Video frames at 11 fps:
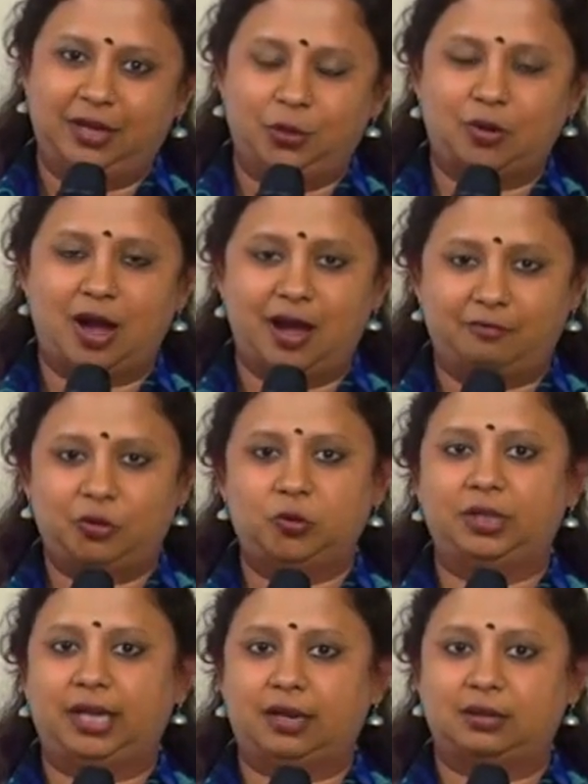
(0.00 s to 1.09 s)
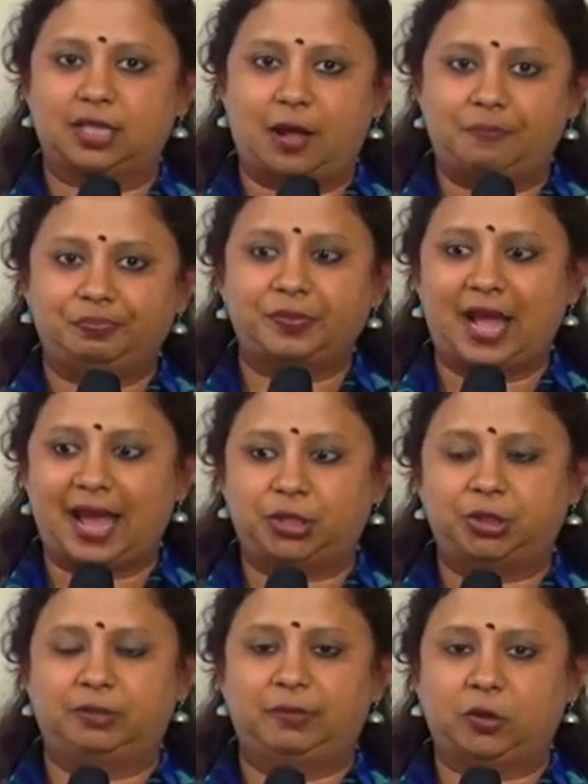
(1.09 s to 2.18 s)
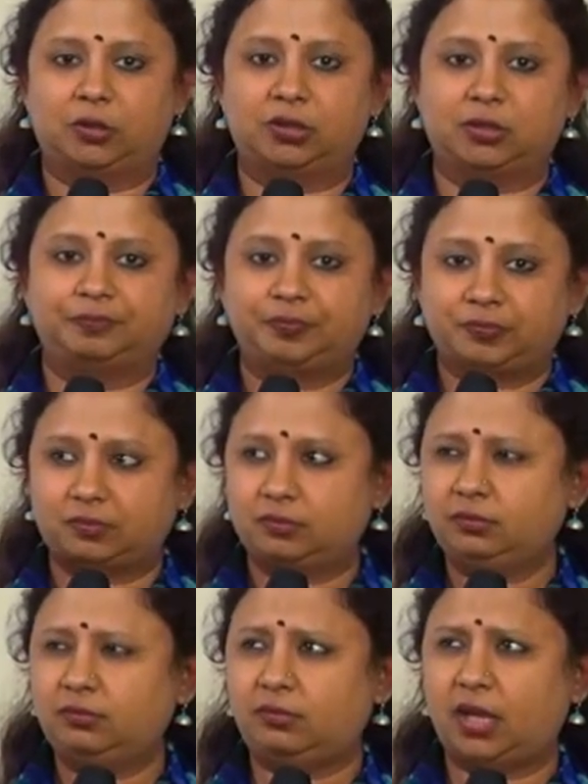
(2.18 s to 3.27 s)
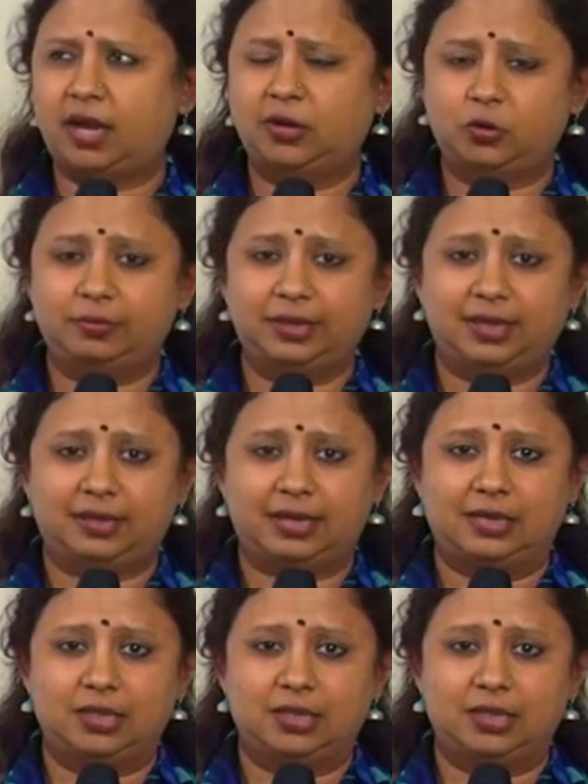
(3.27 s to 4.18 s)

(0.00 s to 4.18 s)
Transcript: You have to take some action, because It could be their